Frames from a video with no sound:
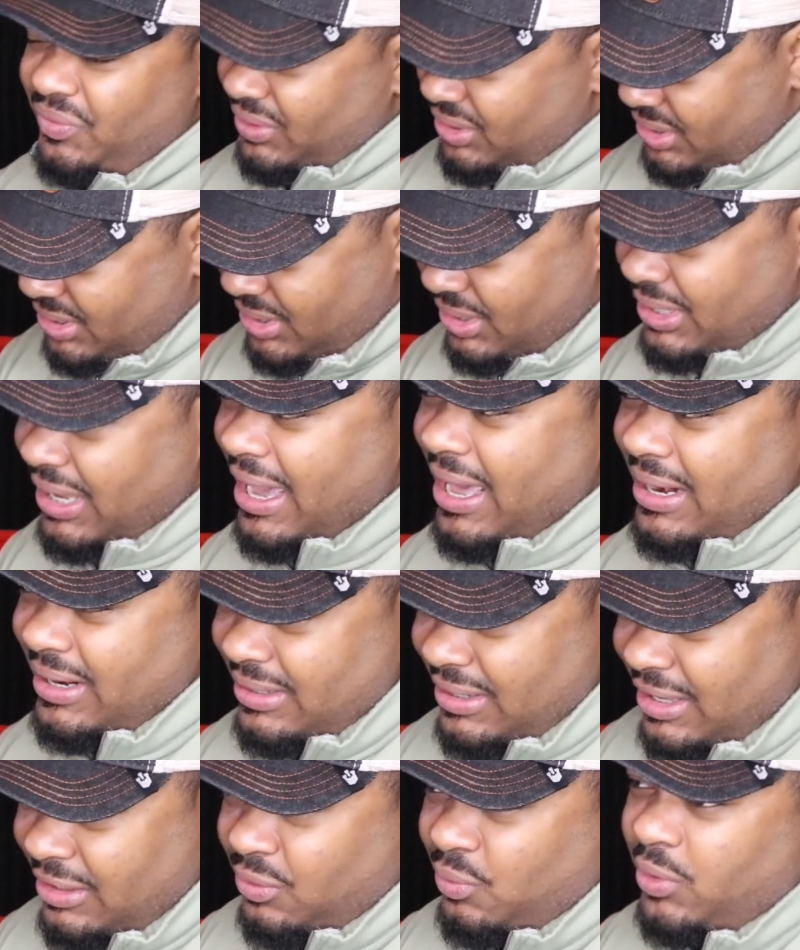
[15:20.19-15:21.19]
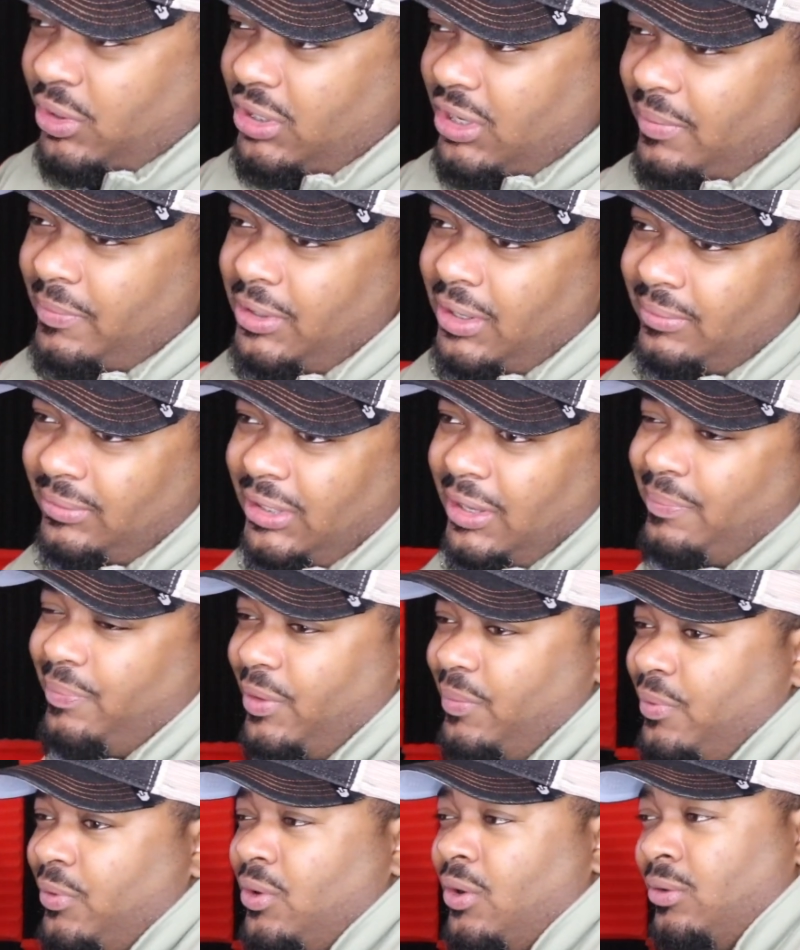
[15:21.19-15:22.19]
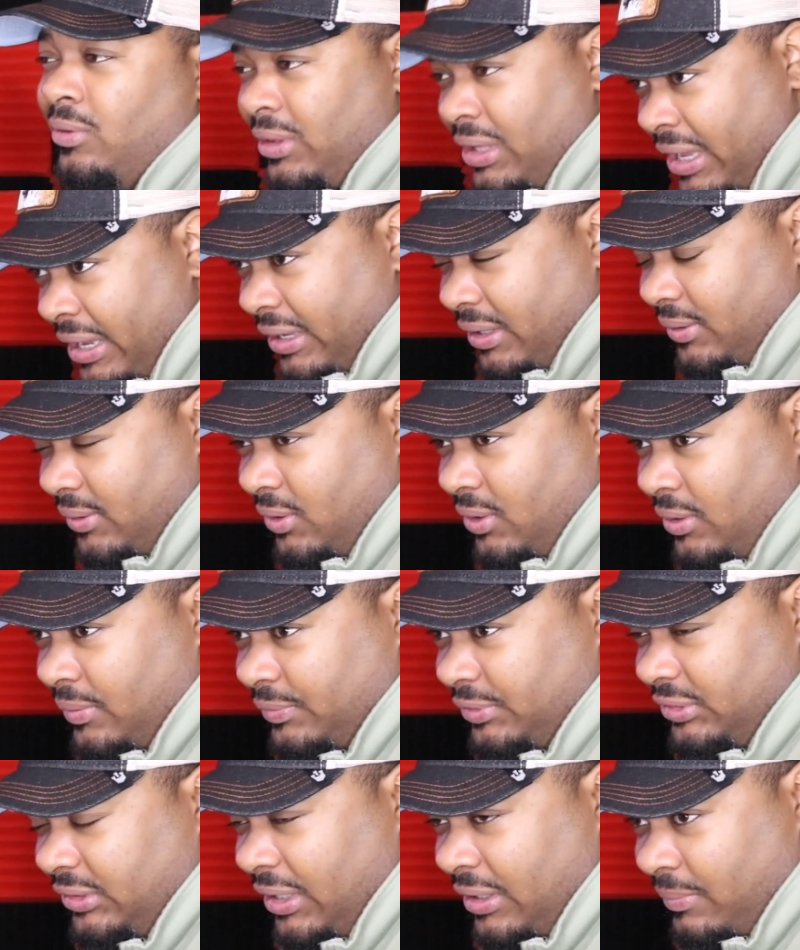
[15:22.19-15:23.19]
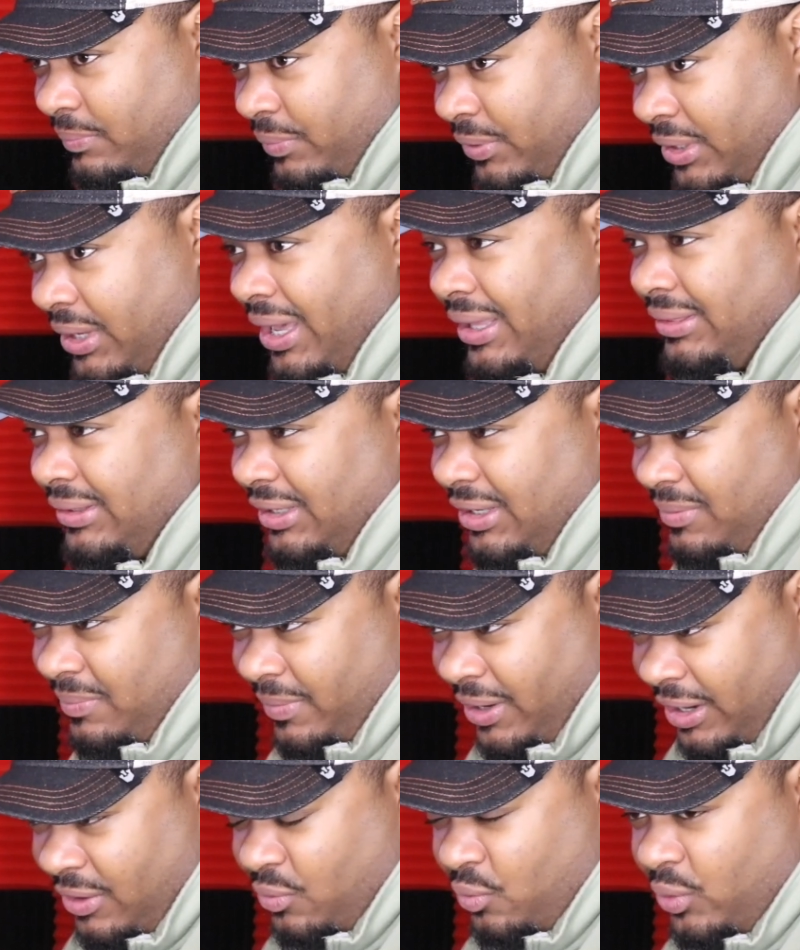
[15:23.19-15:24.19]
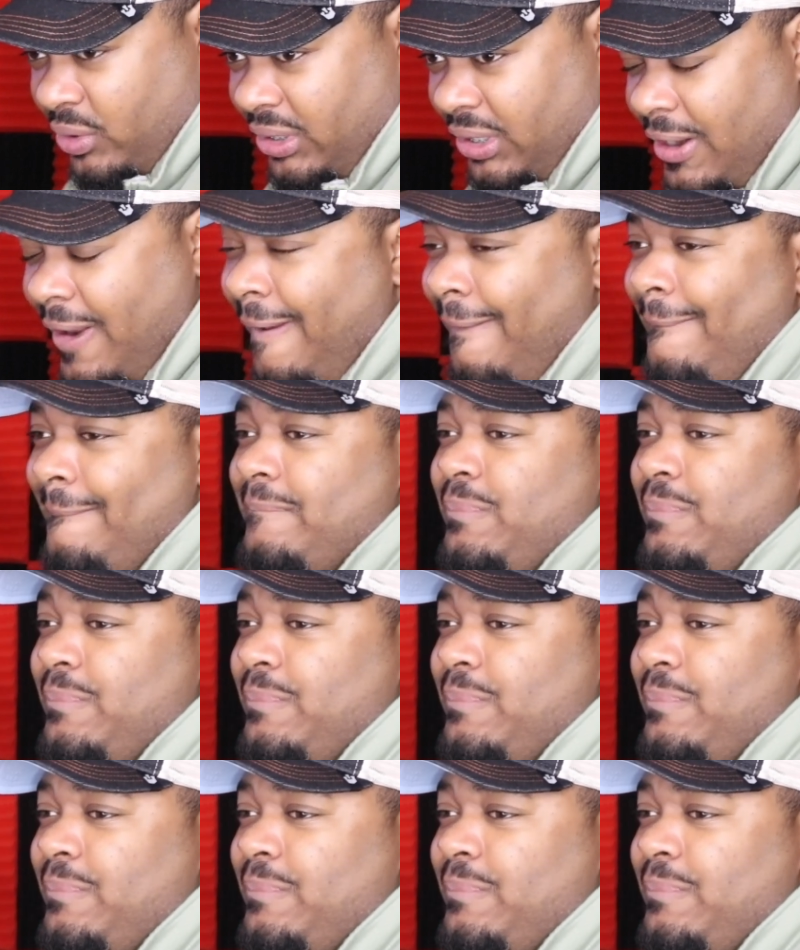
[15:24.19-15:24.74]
He got another one coming up that people gonna like. You know what I'm saying? But I think he might win it.